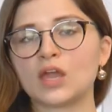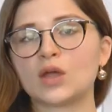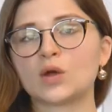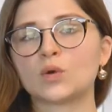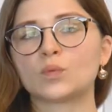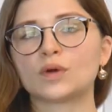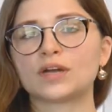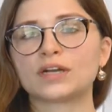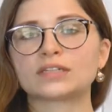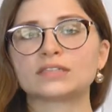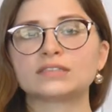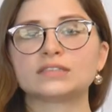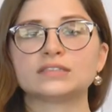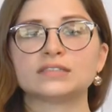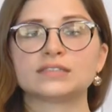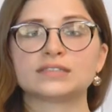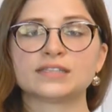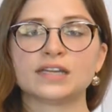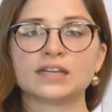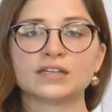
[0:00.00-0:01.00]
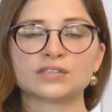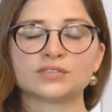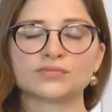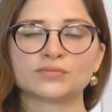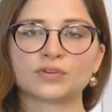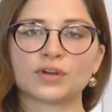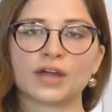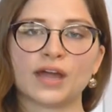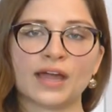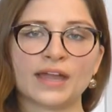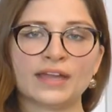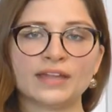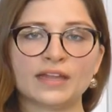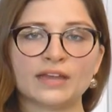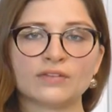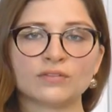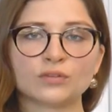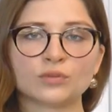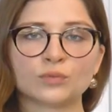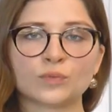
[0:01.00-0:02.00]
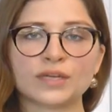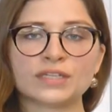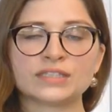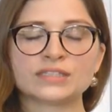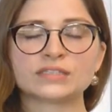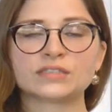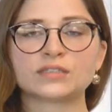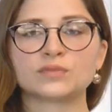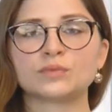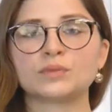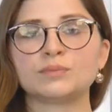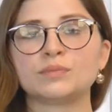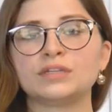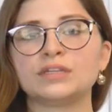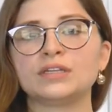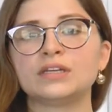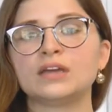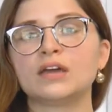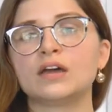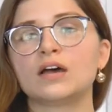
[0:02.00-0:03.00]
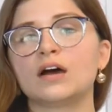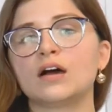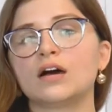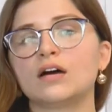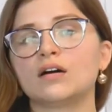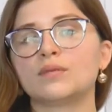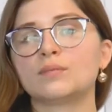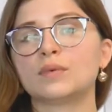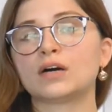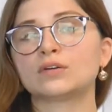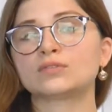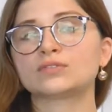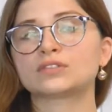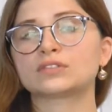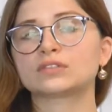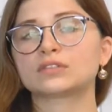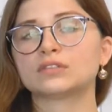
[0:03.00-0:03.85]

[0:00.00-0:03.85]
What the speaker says: where the cells for high-level waste will be about